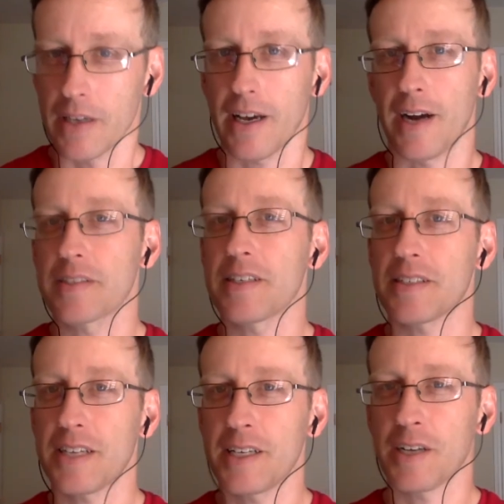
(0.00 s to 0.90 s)
How does that
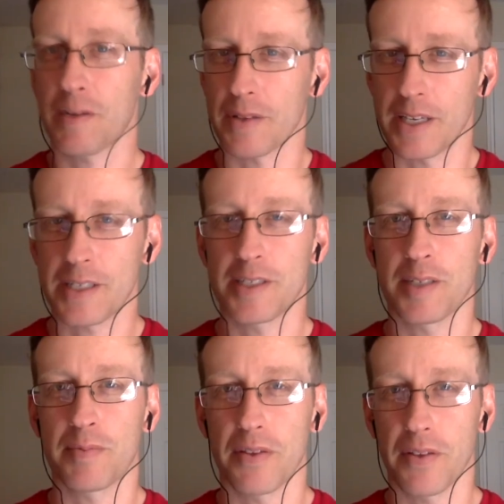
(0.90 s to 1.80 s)
change our
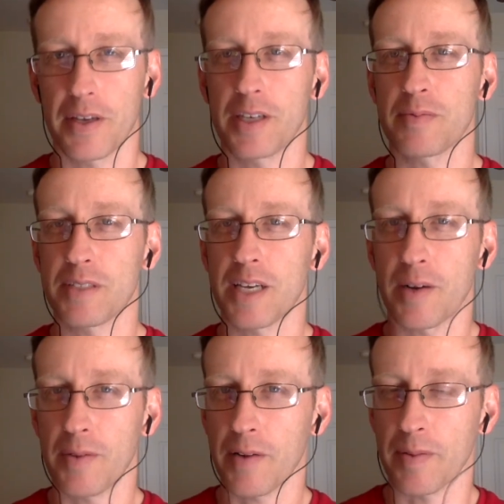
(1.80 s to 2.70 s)
relationship to the things we take
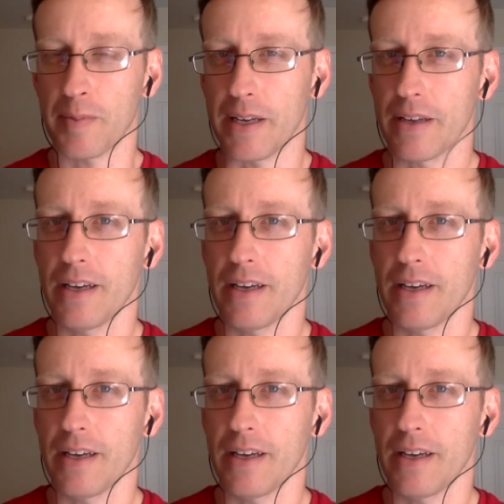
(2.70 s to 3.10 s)
away from it?